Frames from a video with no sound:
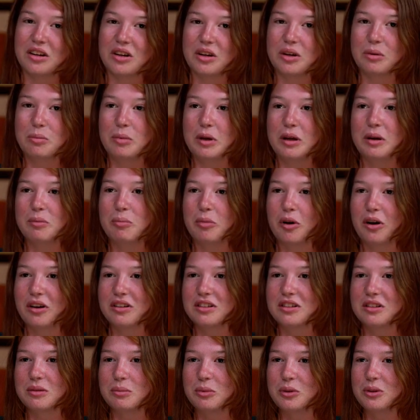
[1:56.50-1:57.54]
could be
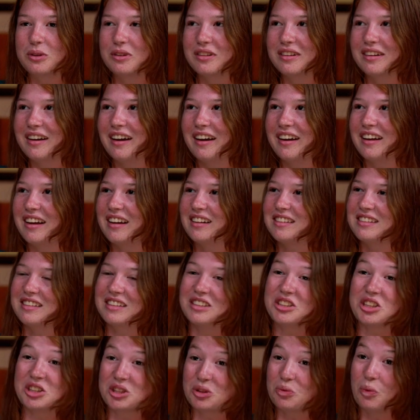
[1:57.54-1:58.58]
possible. I guess
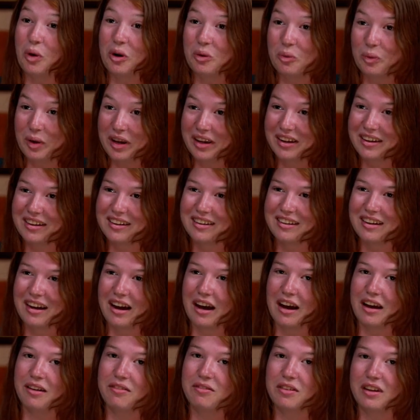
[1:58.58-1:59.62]
in just 1 week,
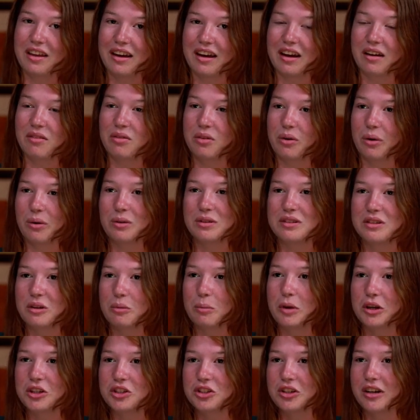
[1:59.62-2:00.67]
I feel like I've grown so
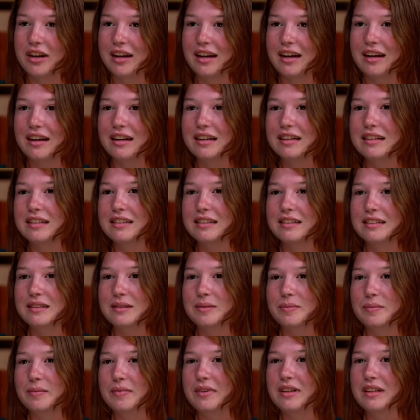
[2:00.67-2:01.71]
much already.
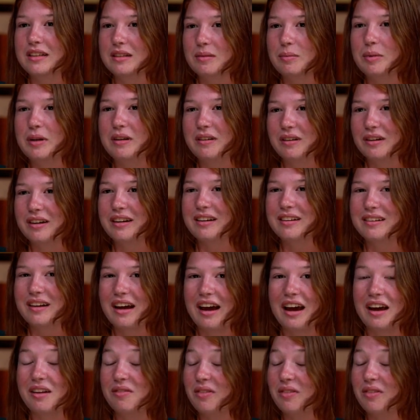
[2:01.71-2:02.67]
It's been good. I